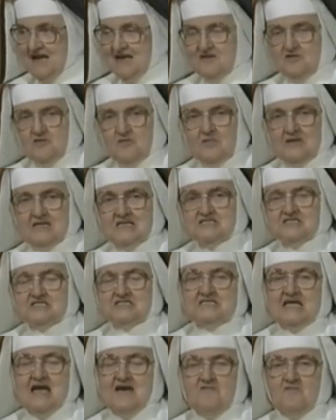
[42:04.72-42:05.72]
know. Well, let's just
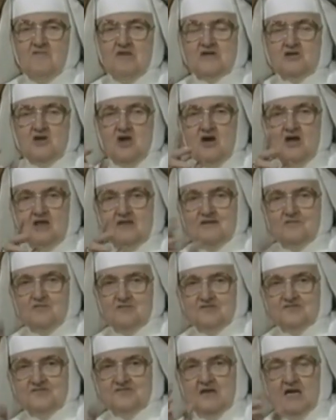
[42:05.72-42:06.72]
have one call, and then
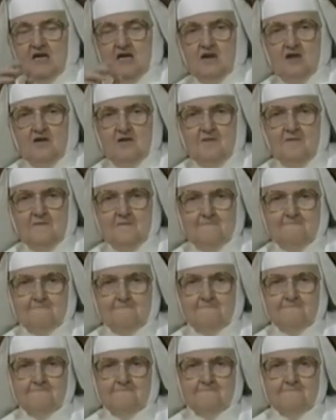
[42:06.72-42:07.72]
we'll see. Hello?
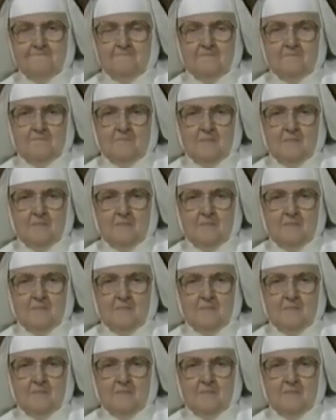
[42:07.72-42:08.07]
Hello?